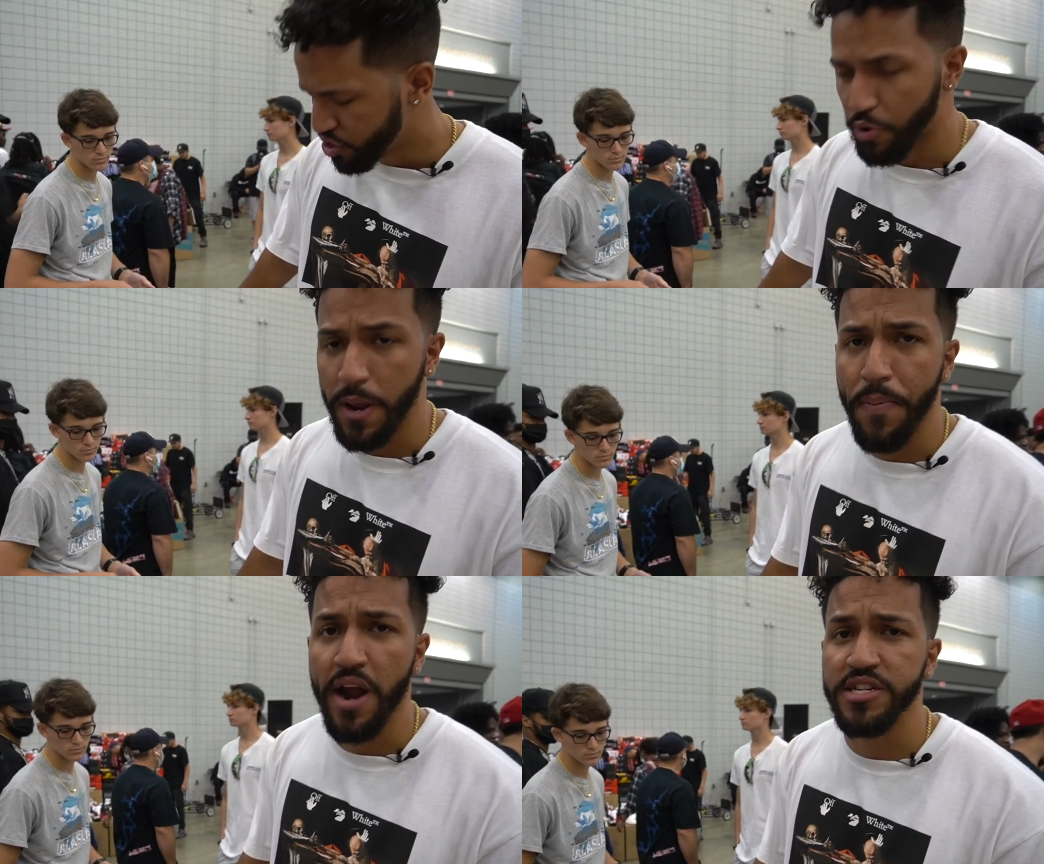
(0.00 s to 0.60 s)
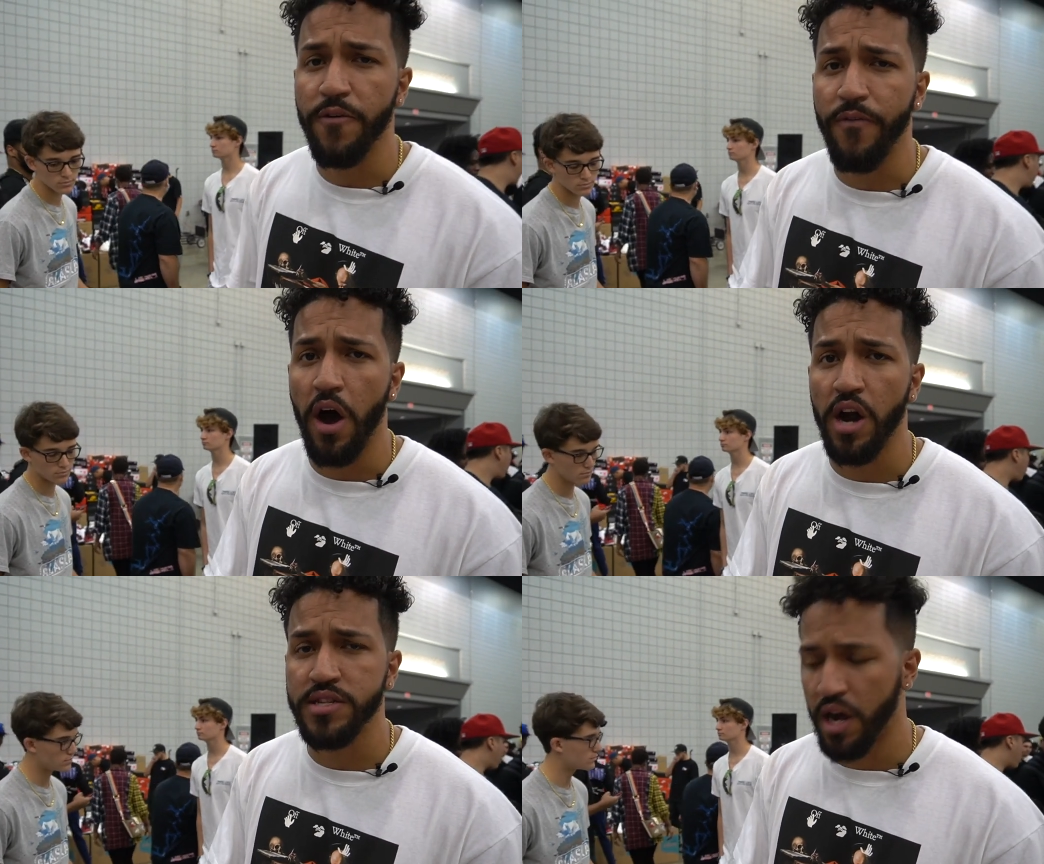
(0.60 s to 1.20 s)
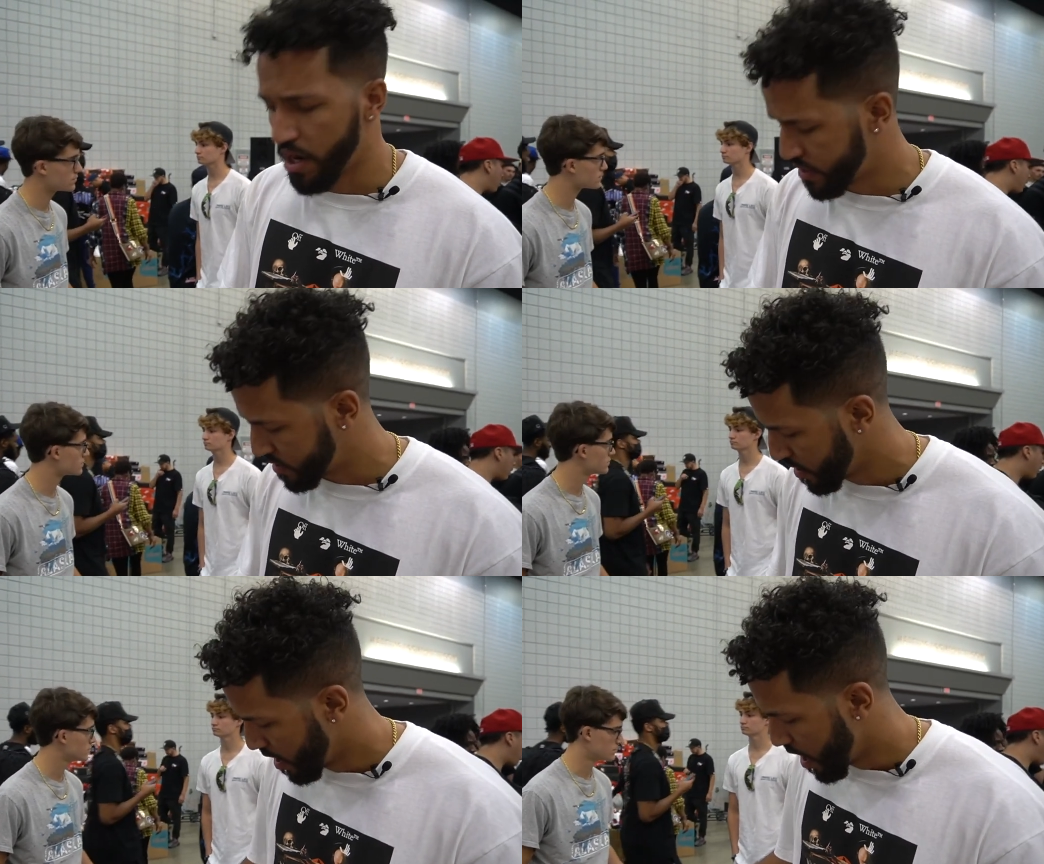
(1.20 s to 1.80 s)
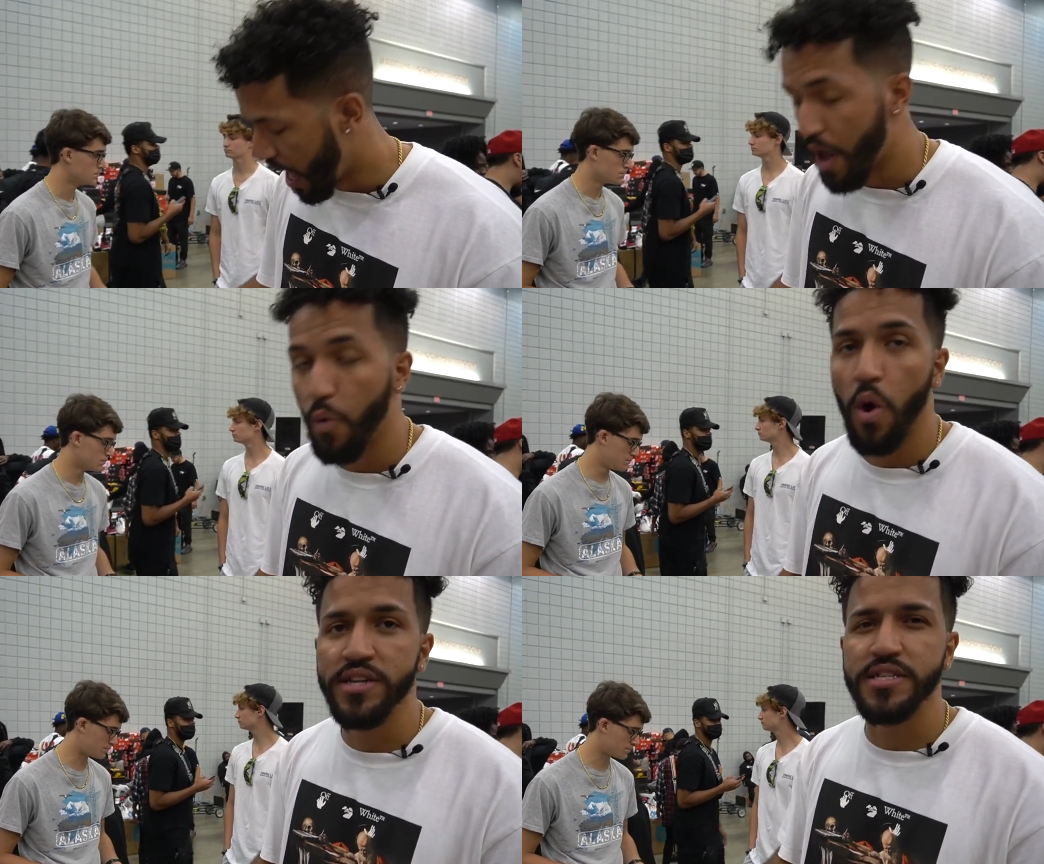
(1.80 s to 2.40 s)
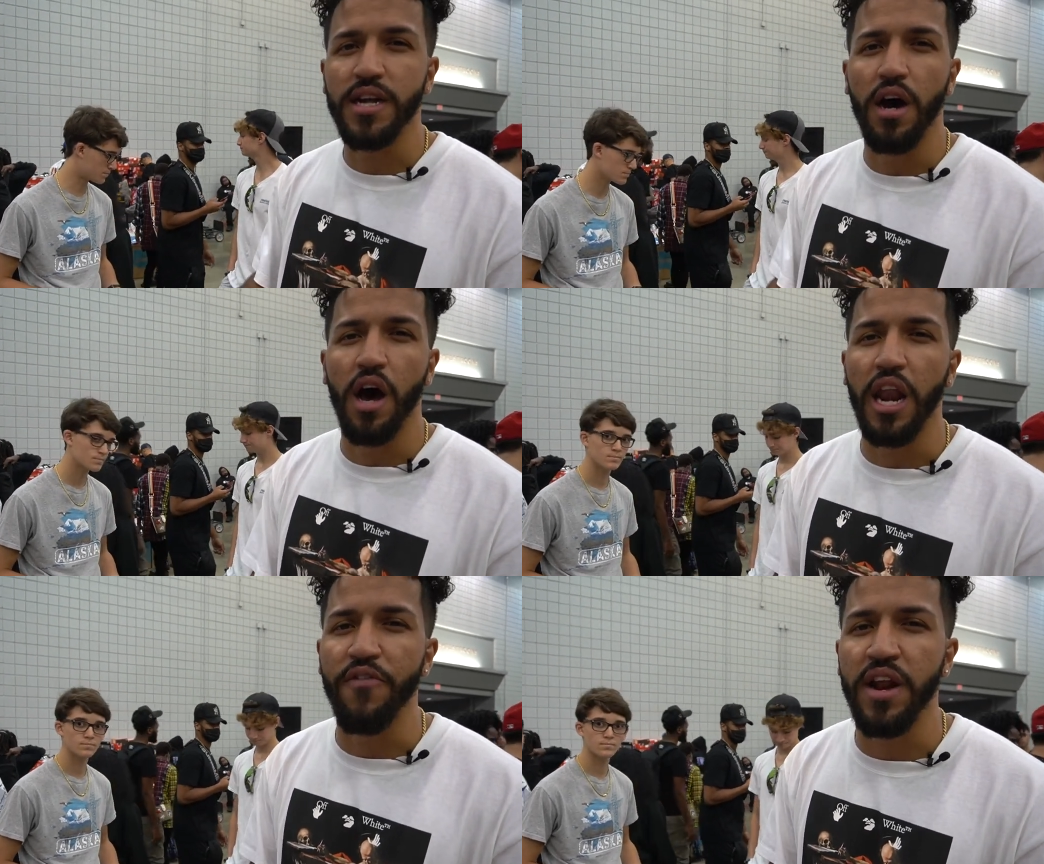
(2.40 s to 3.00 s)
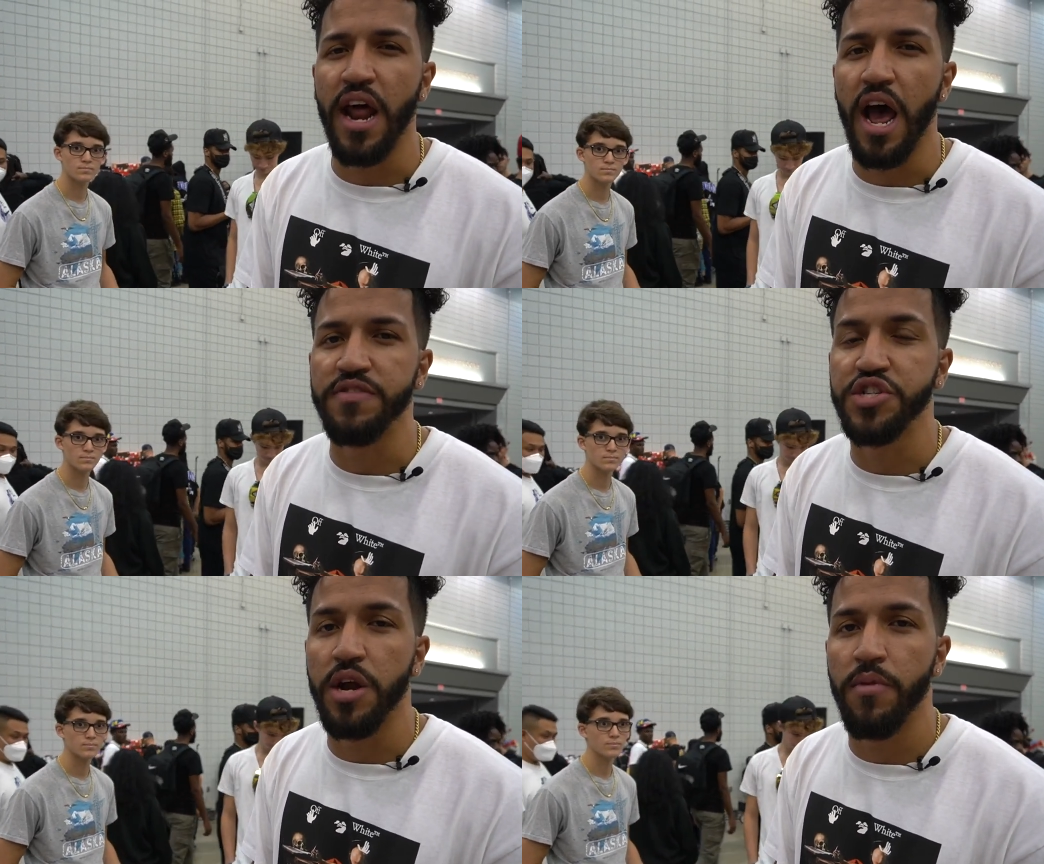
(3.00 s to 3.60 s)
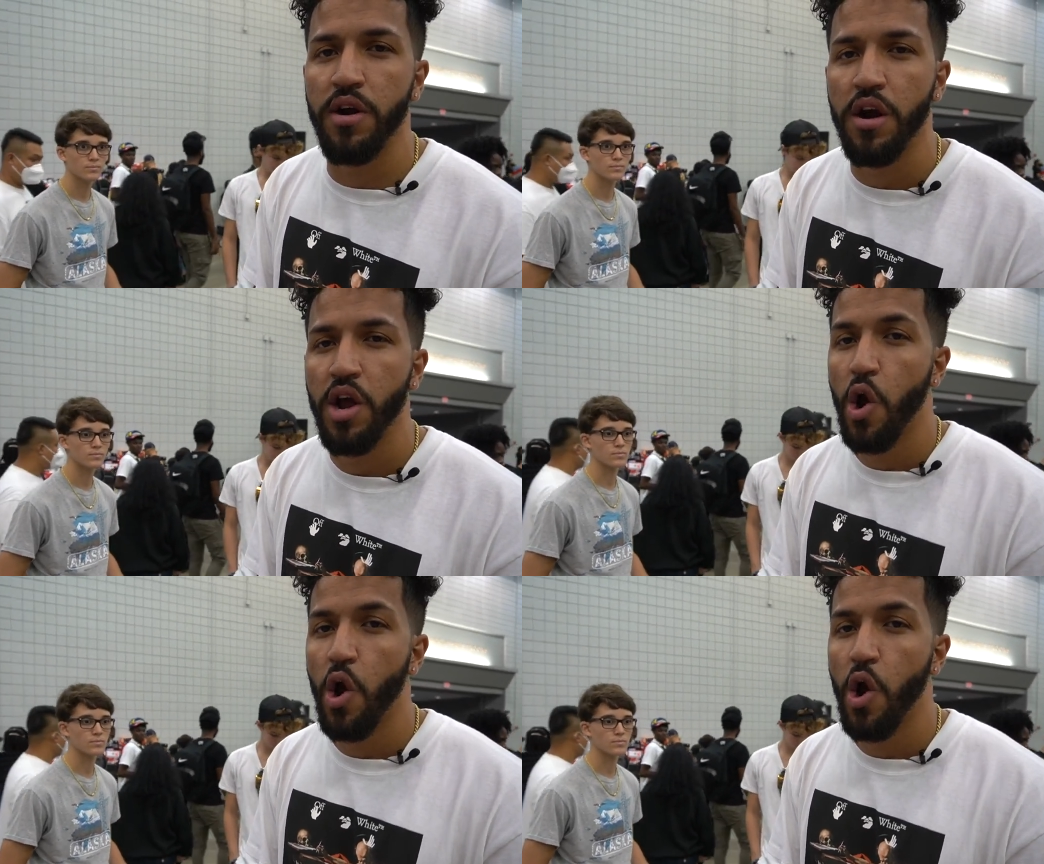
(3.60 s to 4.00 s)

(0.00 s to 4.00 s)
Speaker 1: three pairs of fog dunks, and once uh, 11 and a half shimmer.